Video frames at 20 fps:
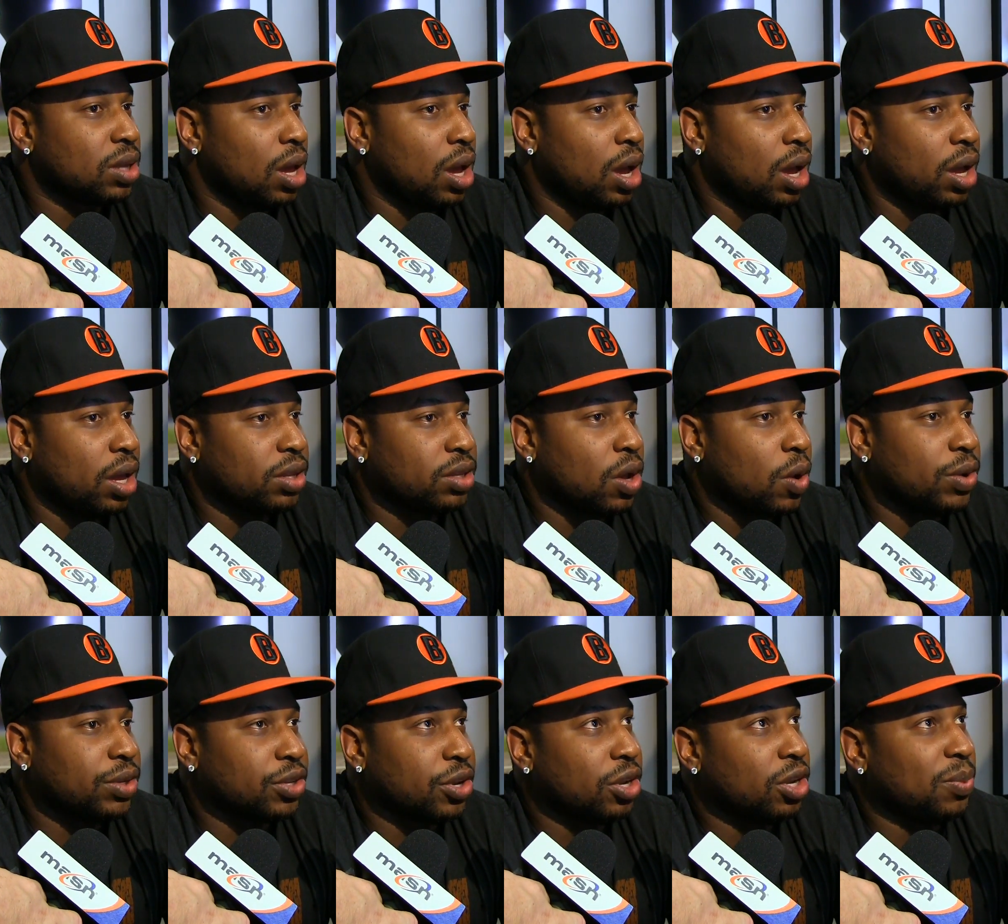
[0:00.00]
Uh, it's
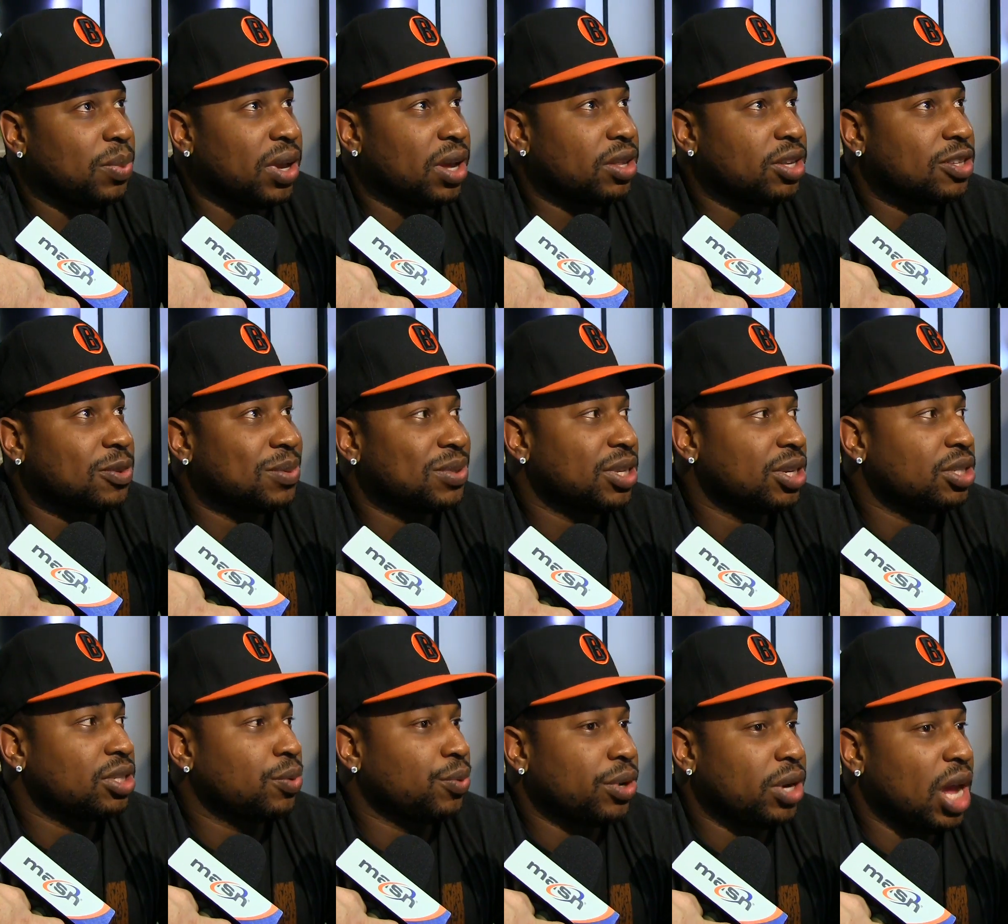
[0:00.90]
always good to be in this
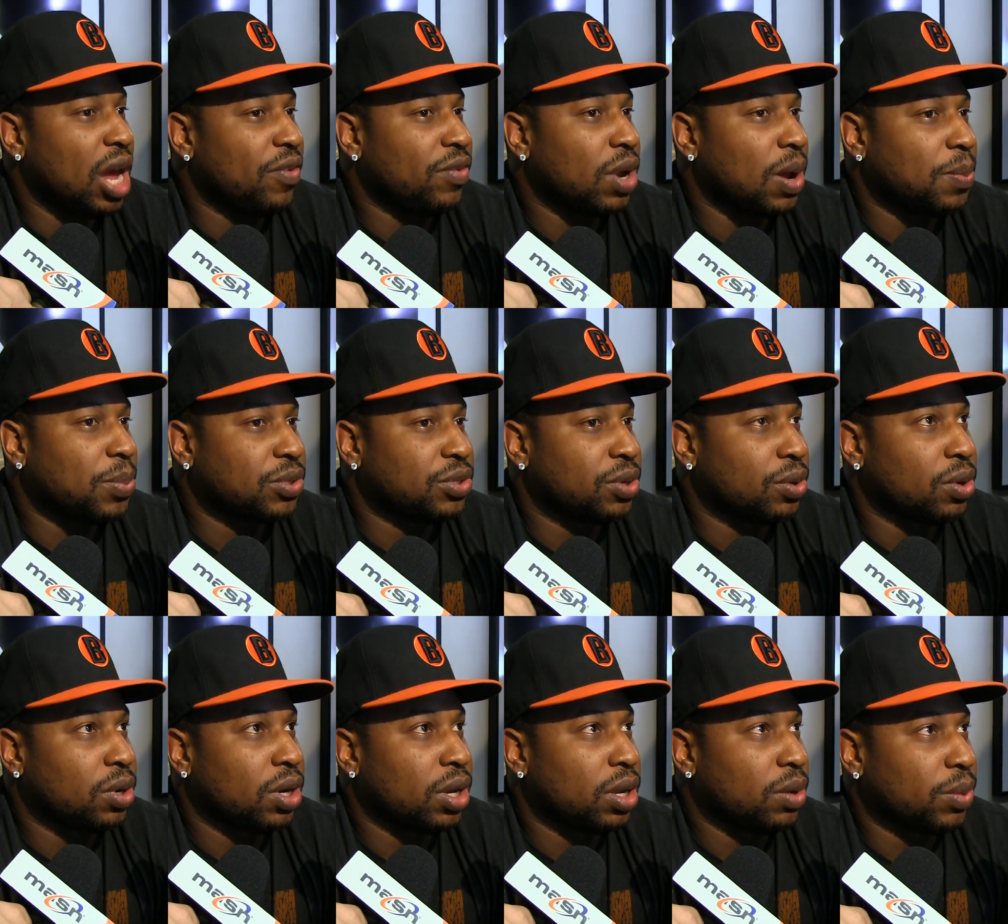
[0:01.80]
position where you have an
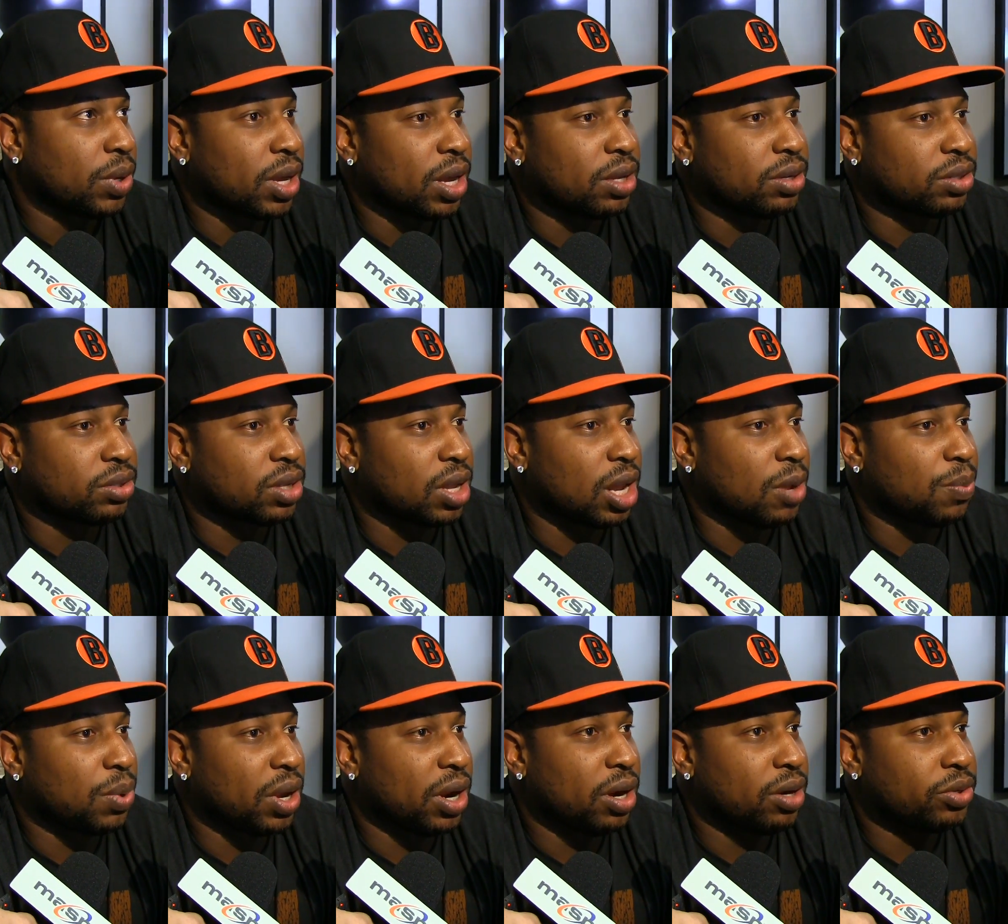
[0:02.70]
opportunity because there's a lot of
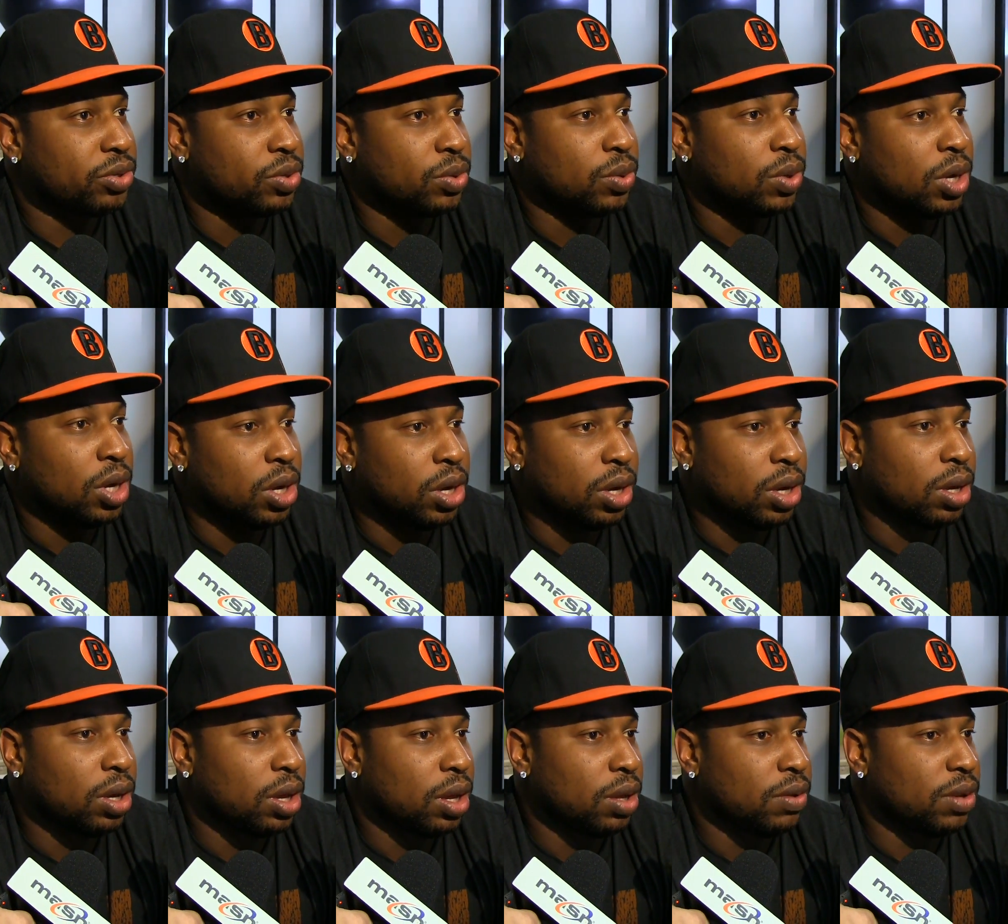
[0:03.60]
players who
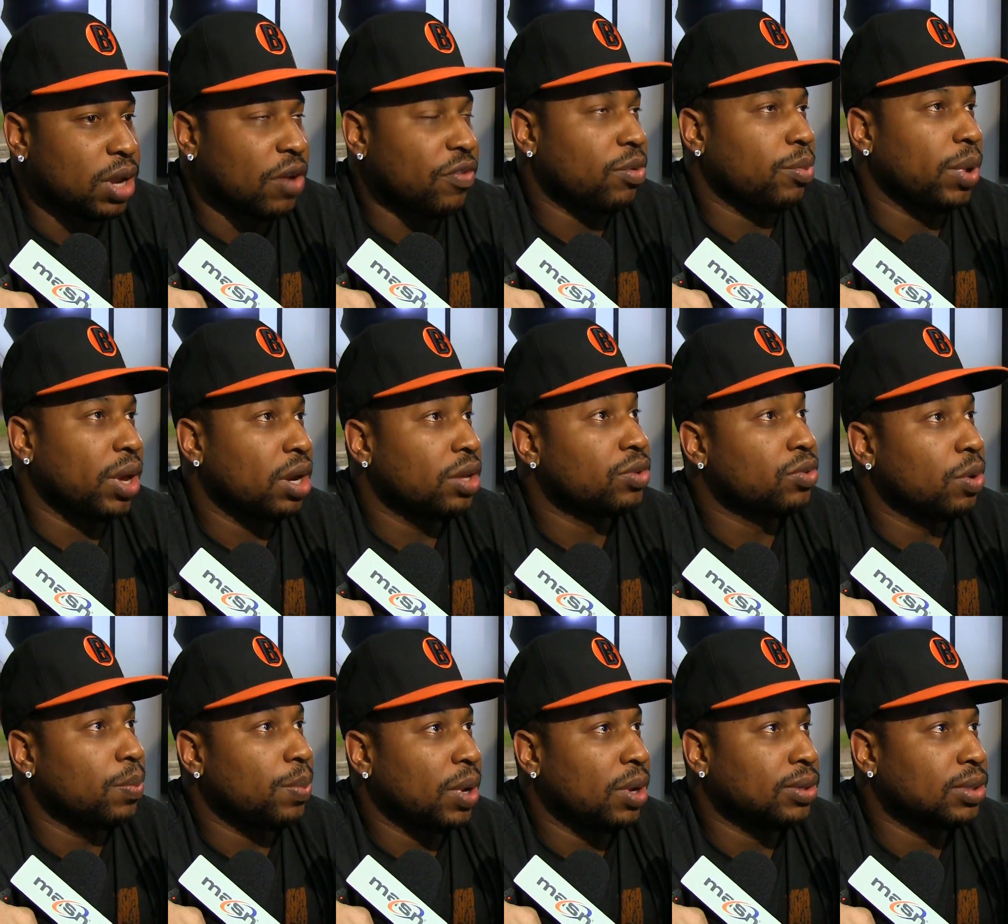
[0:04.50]
never made it to
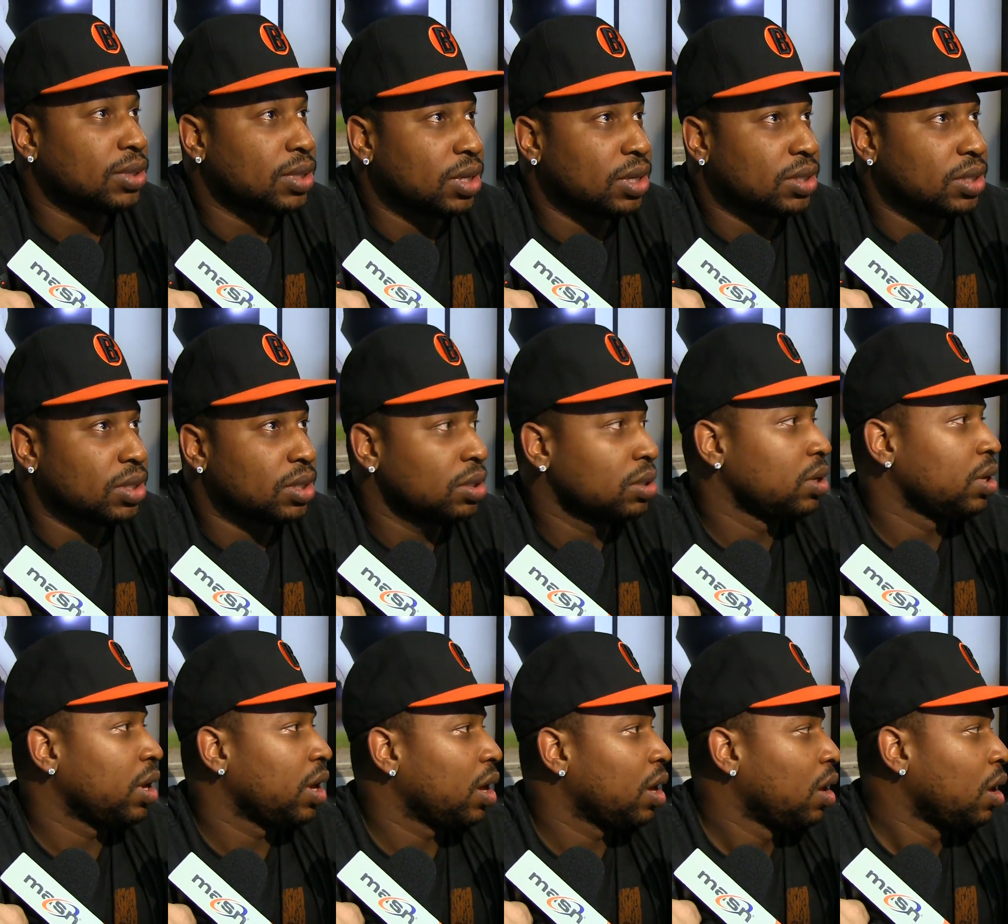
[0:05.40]
a
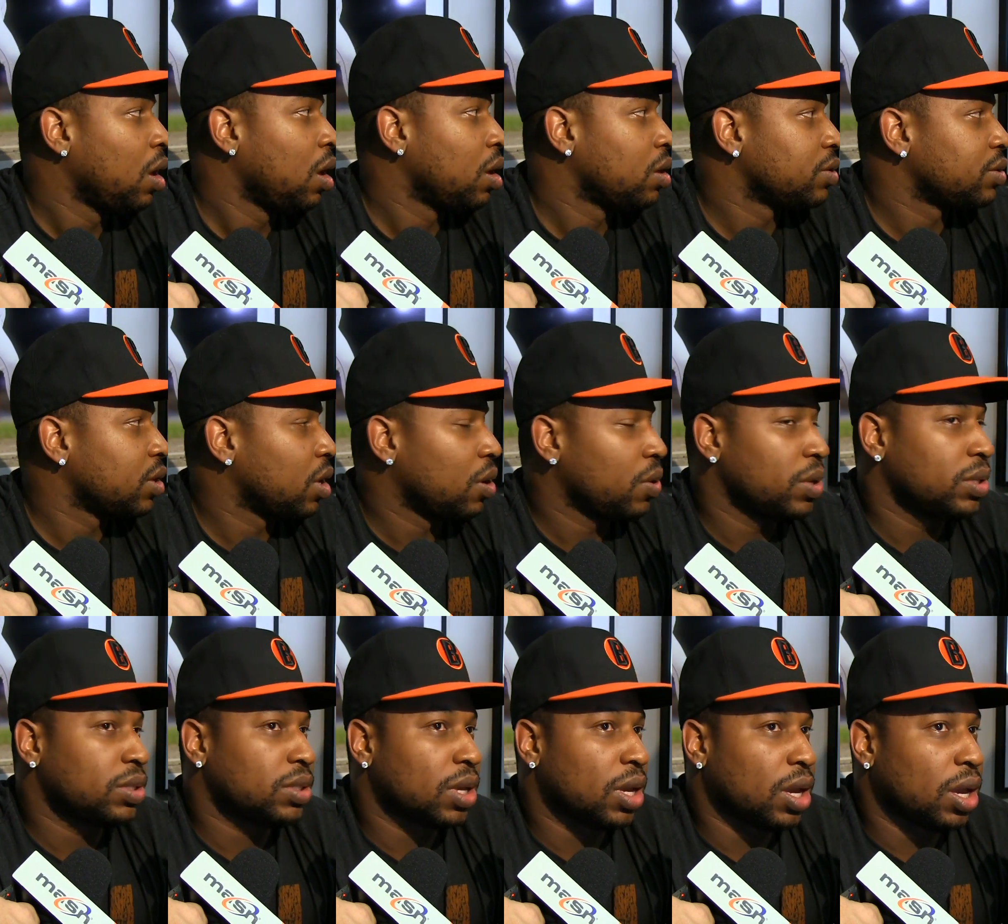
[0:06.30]
postseason. So
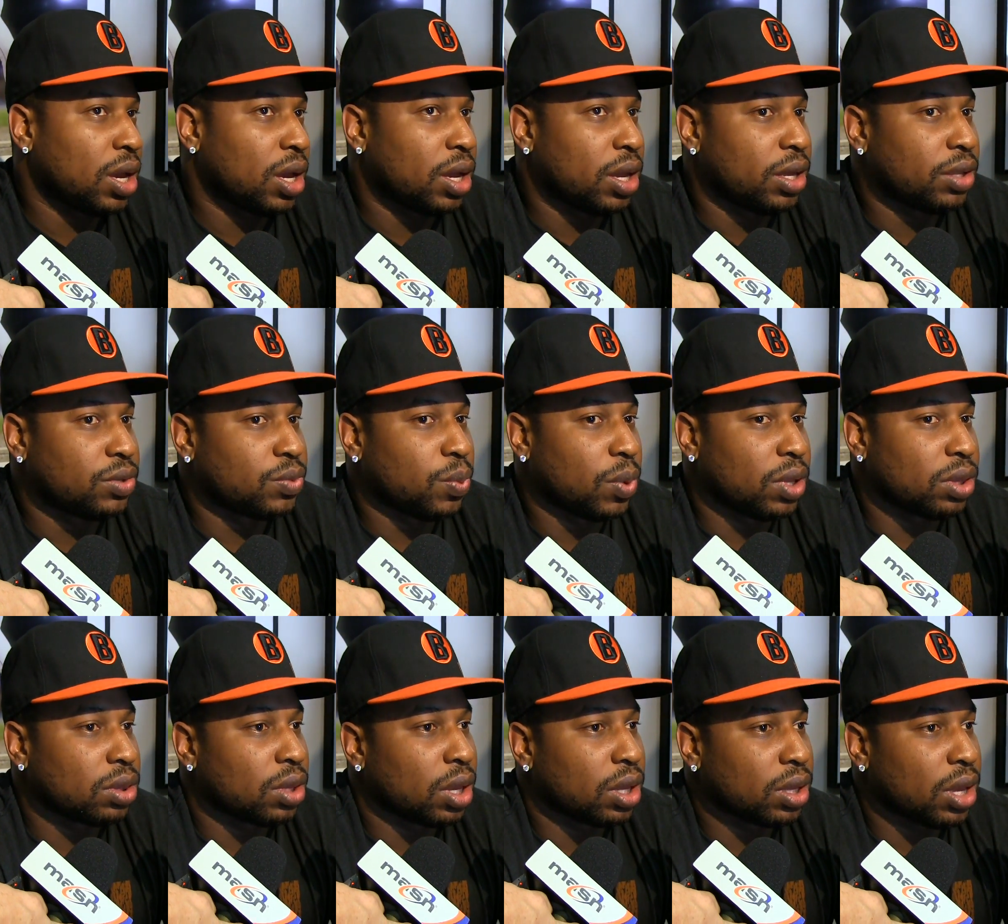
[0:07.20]
it's uh, it's one
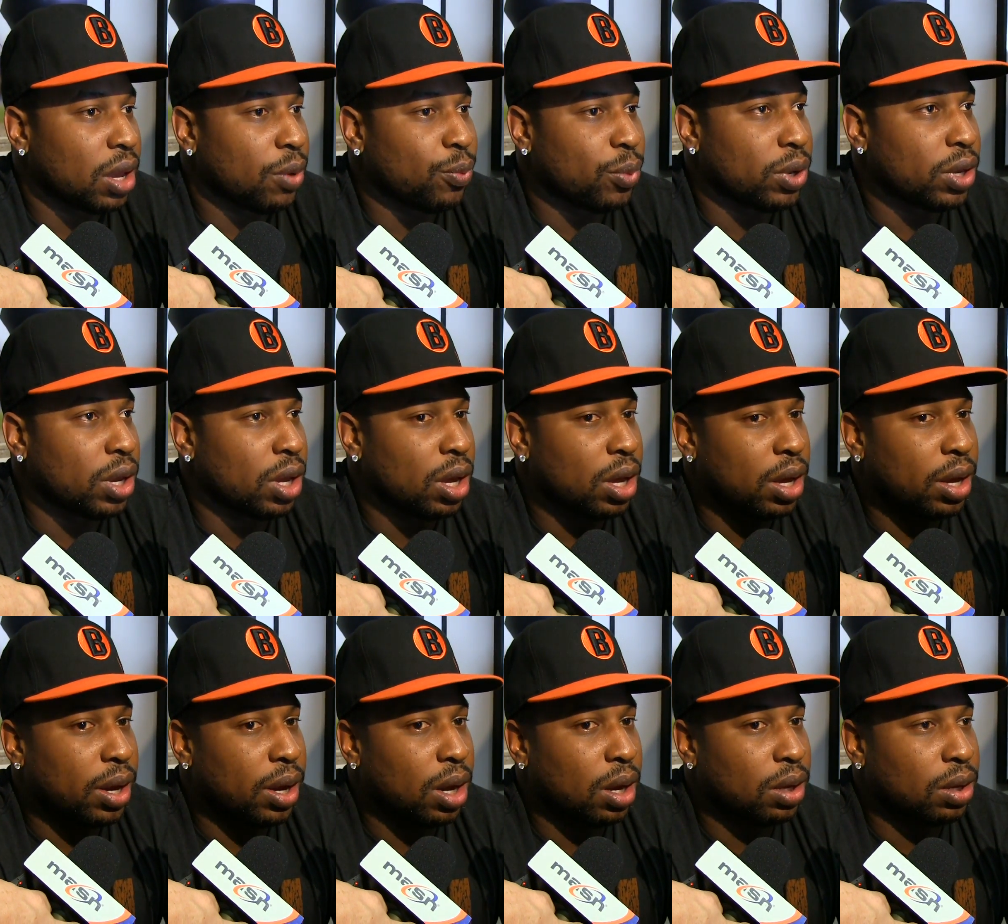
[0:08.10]
thing that we.
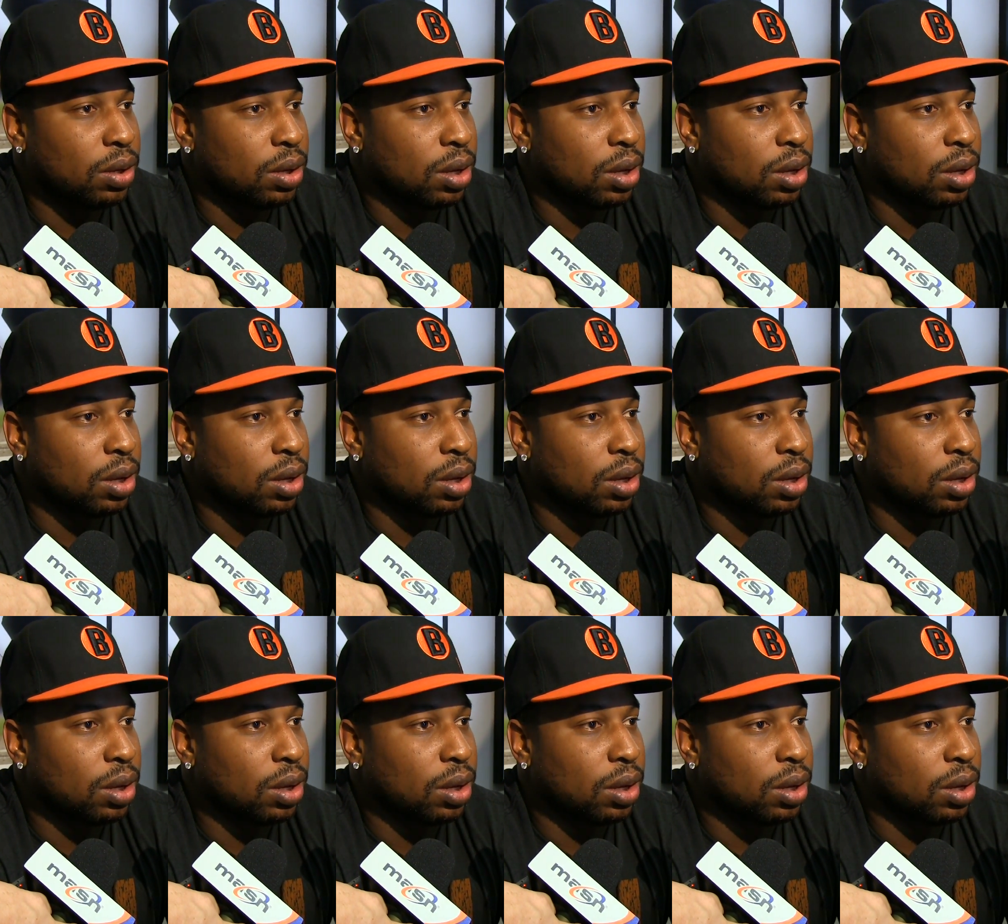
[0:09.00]
Uh,